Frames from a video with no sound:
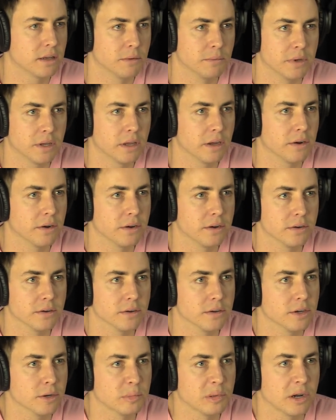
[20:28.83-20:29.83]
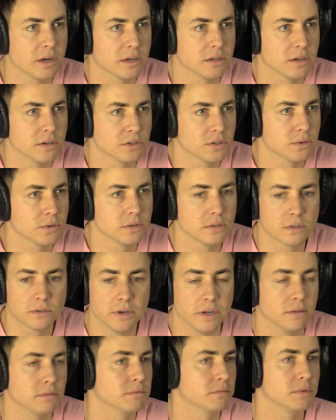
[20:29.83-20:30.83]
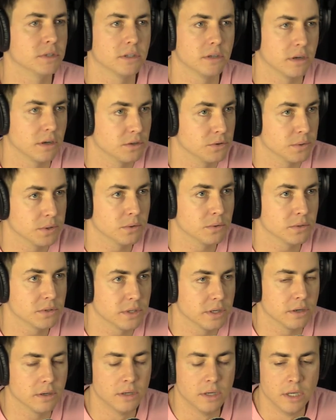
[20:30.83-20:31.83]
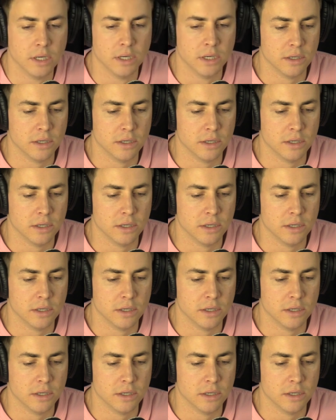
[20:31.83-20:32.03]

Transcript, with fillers: can we carry your your product in our stores?" Great. We started doing wholesale.